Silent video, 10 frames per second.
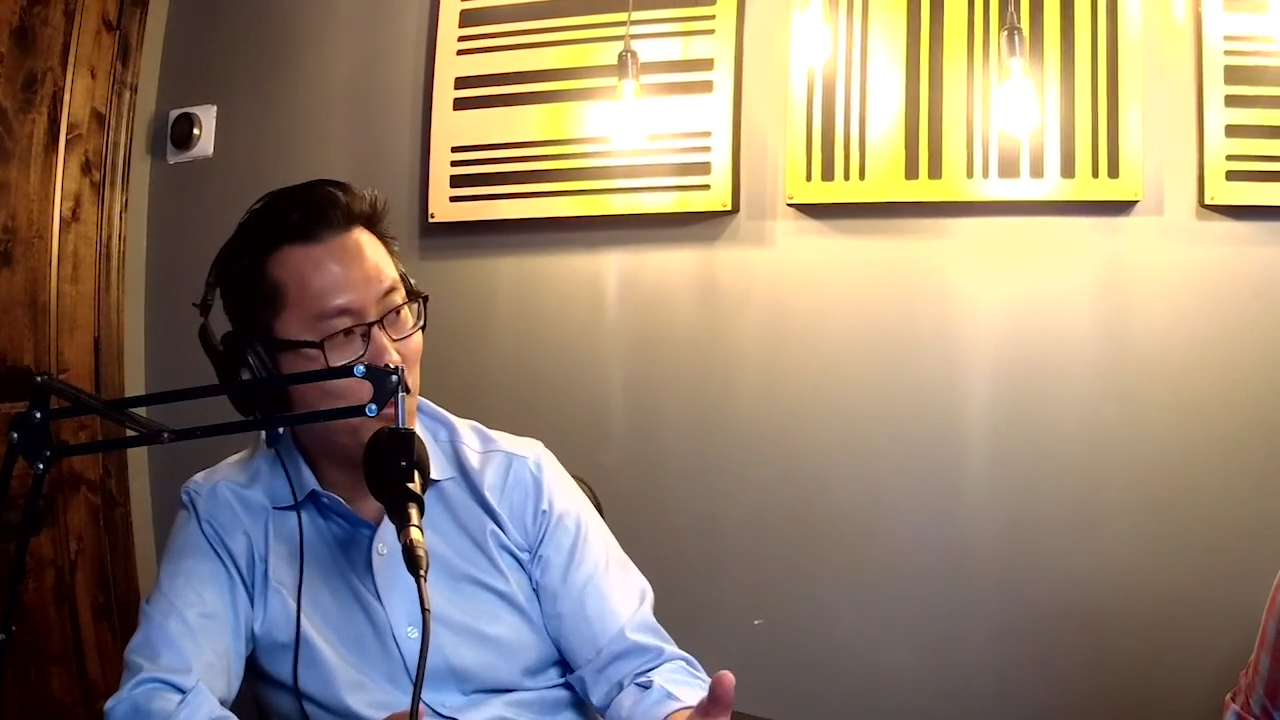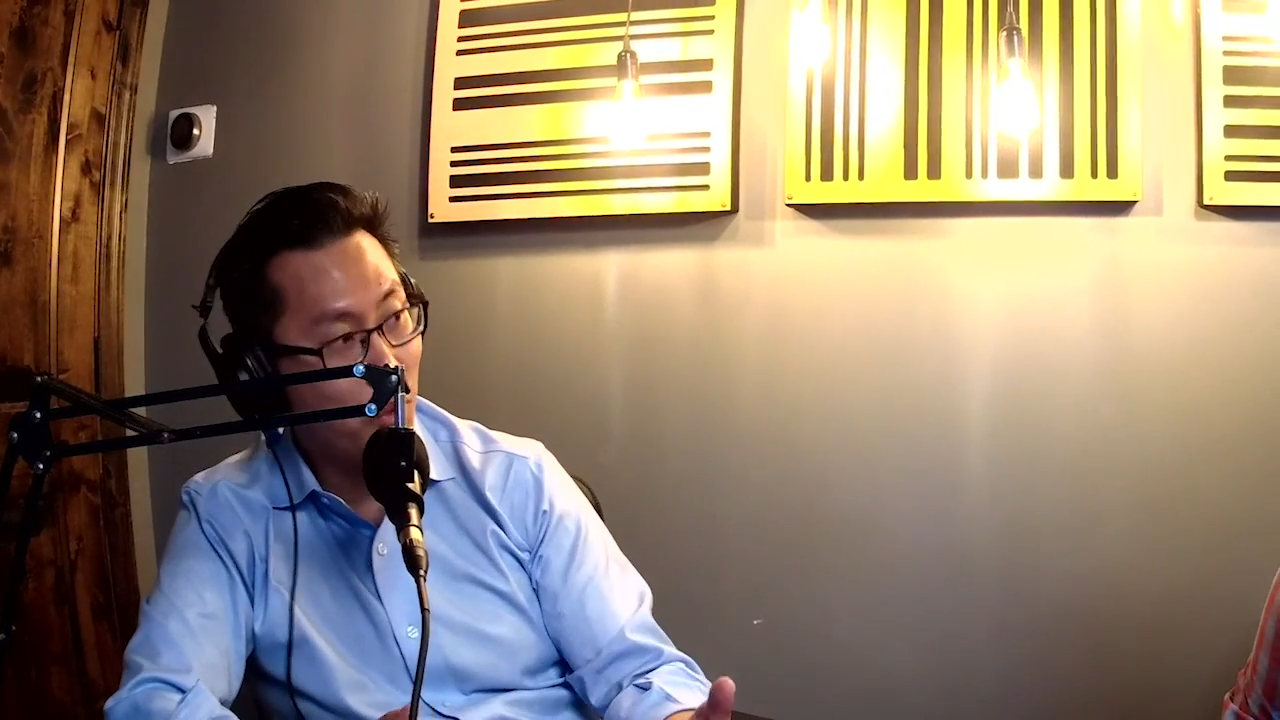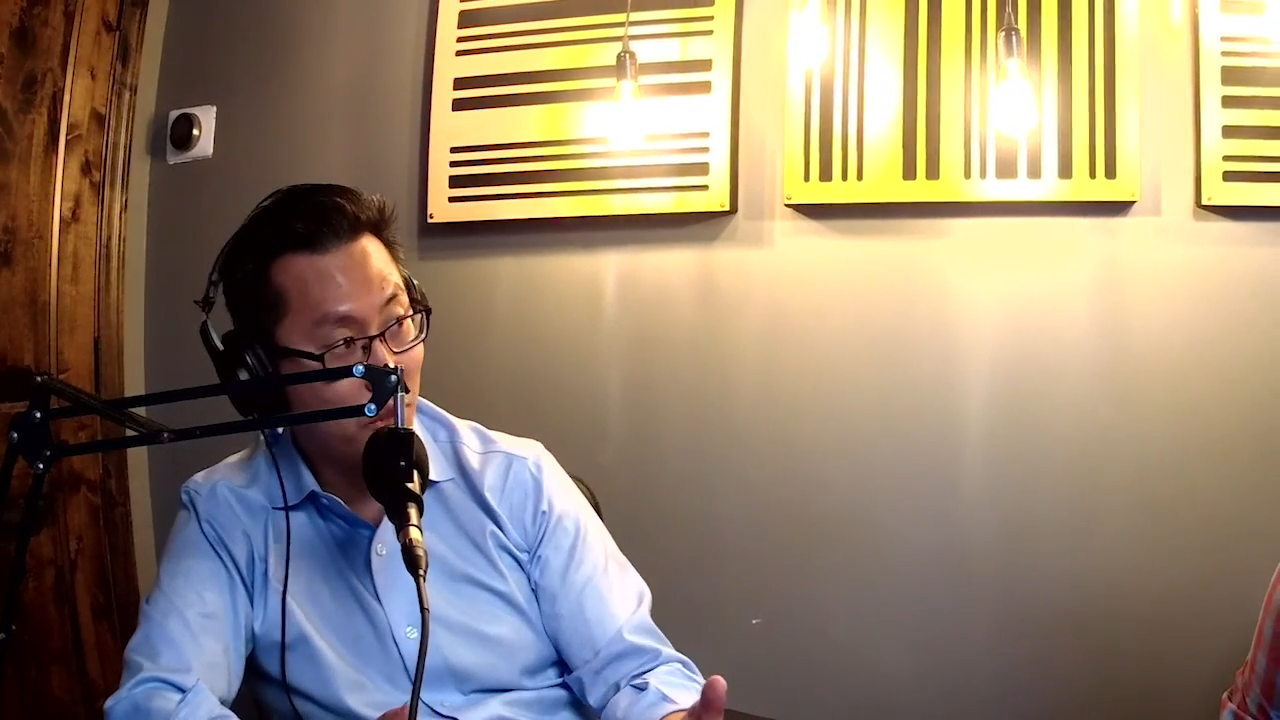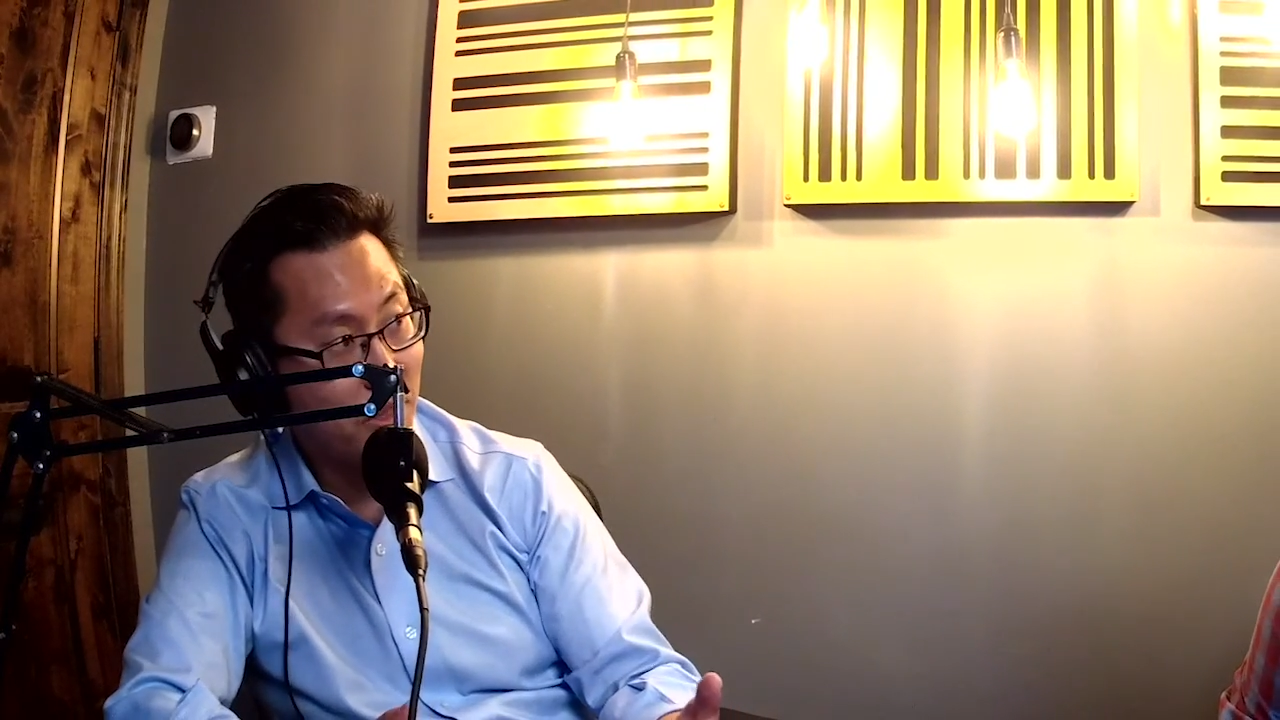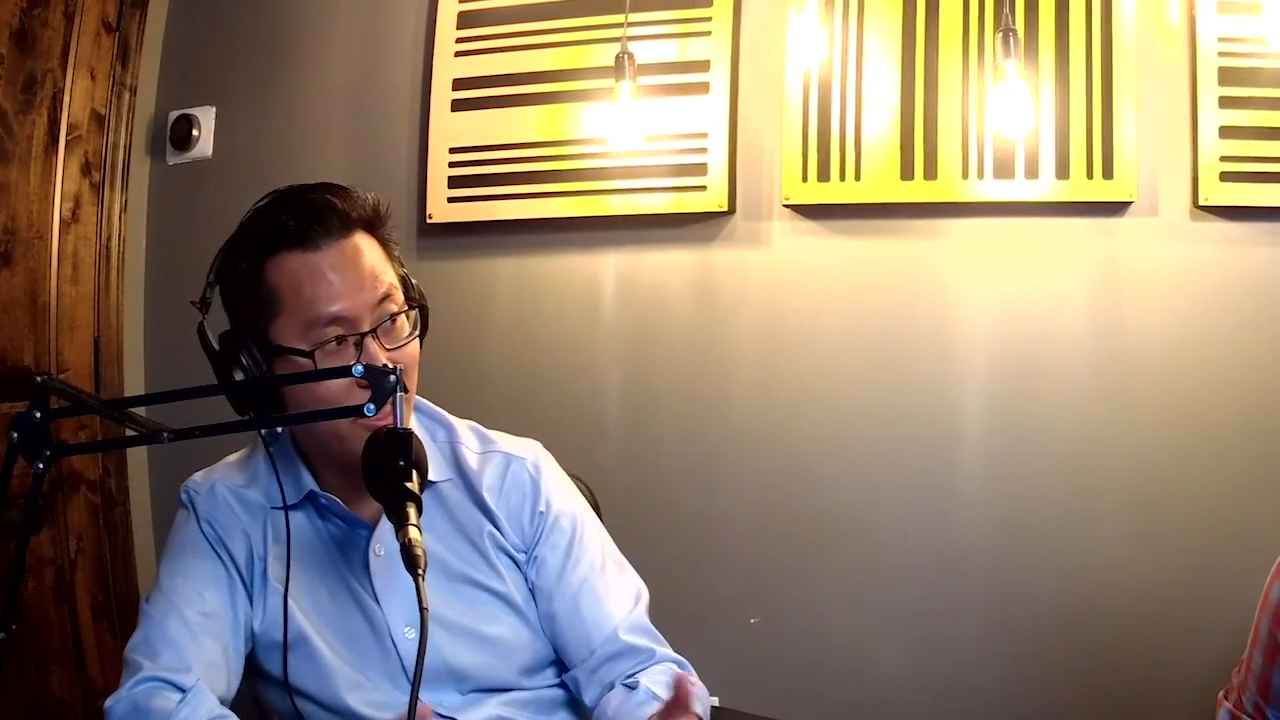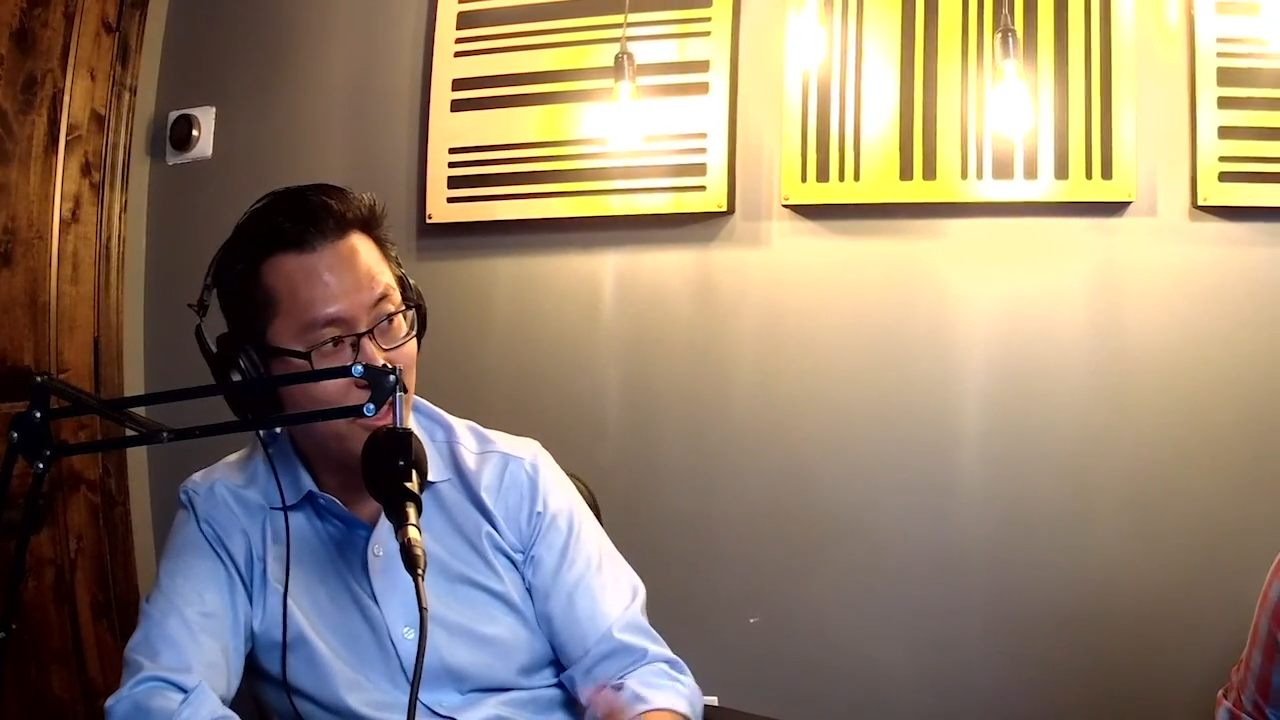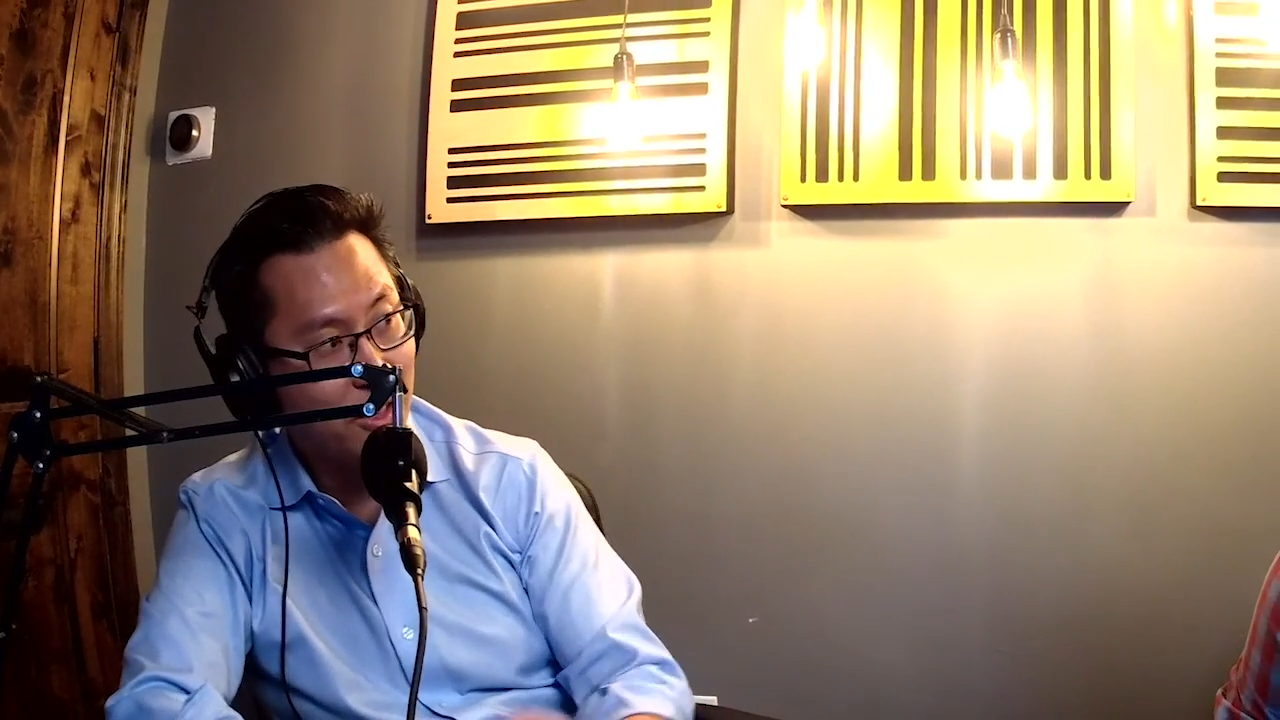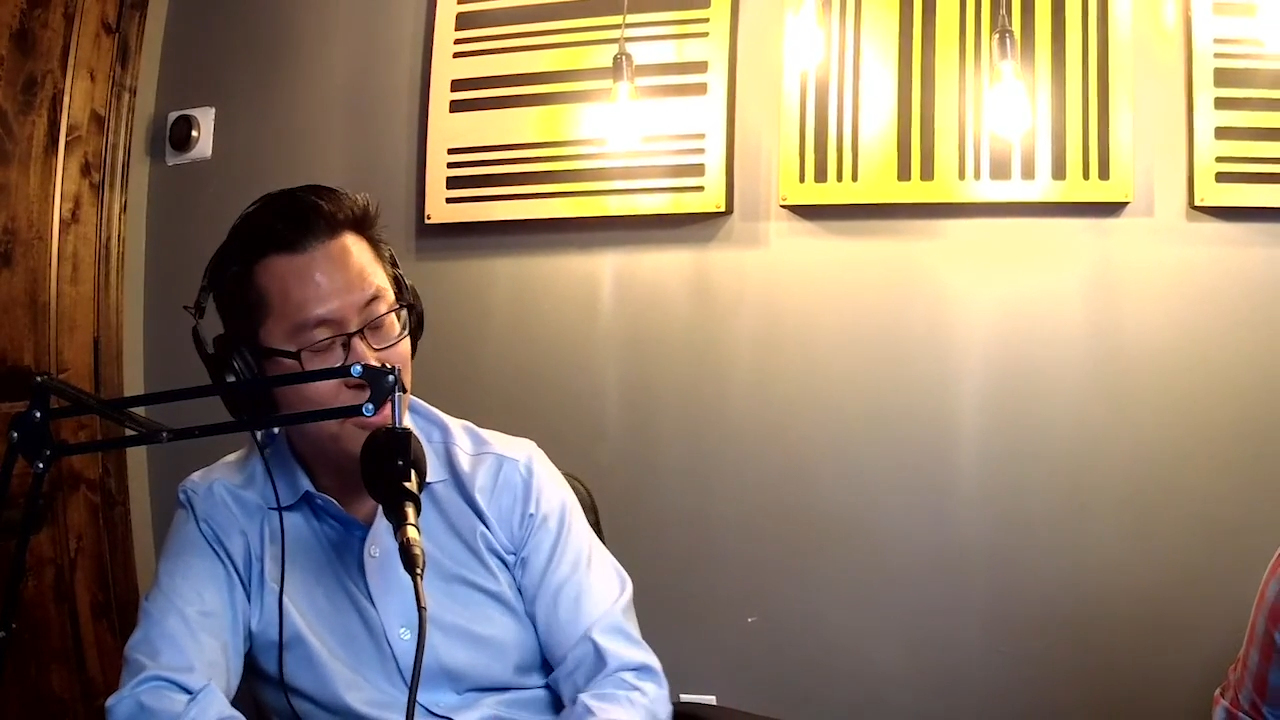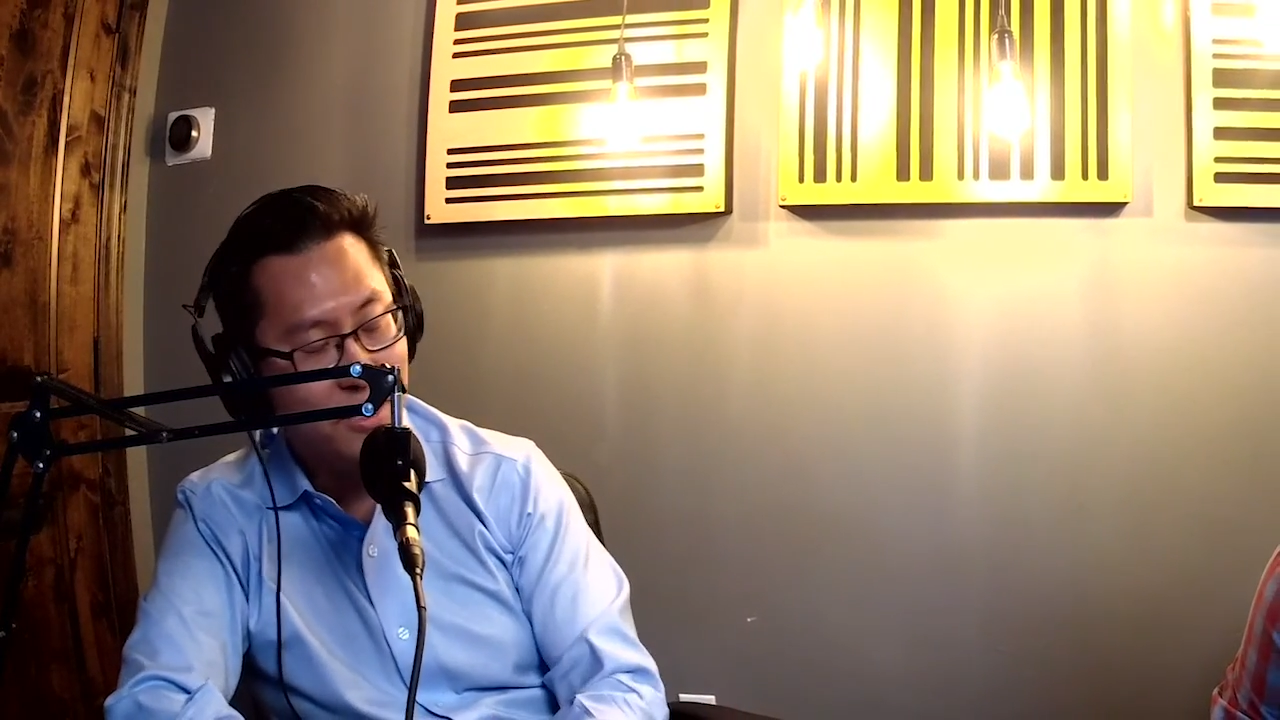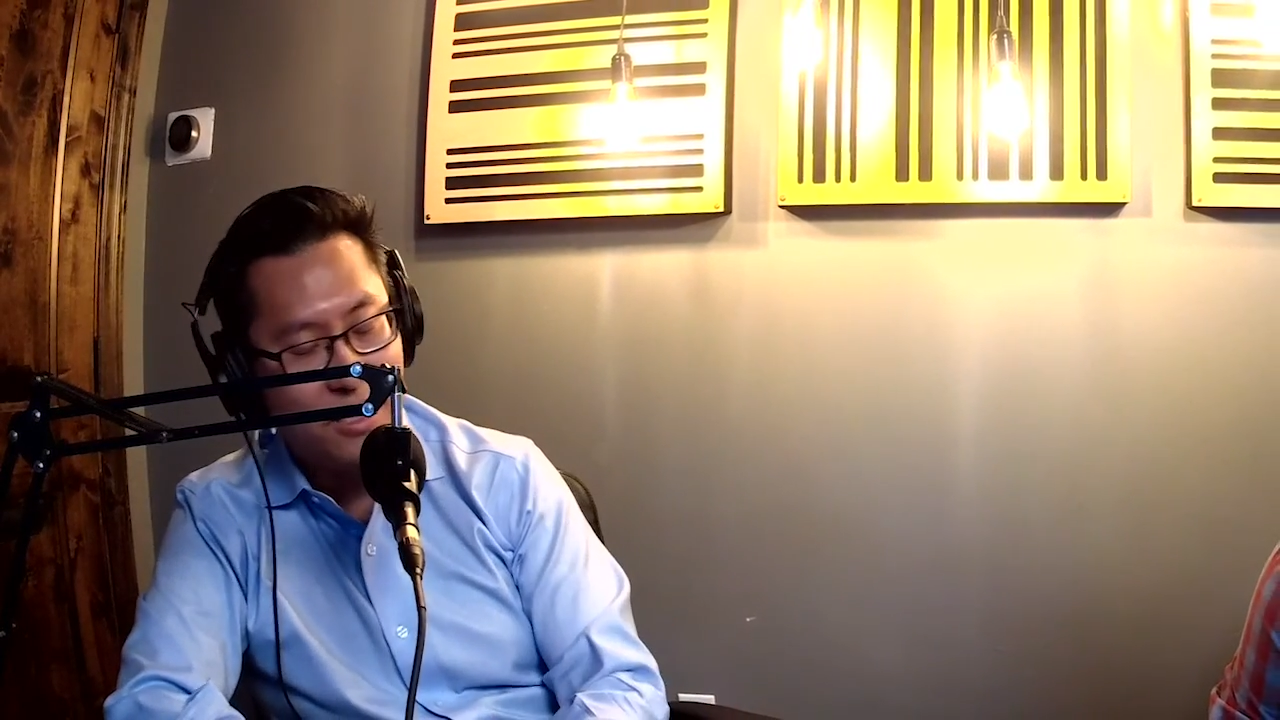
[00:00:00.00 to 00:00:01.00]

worked on the Hill,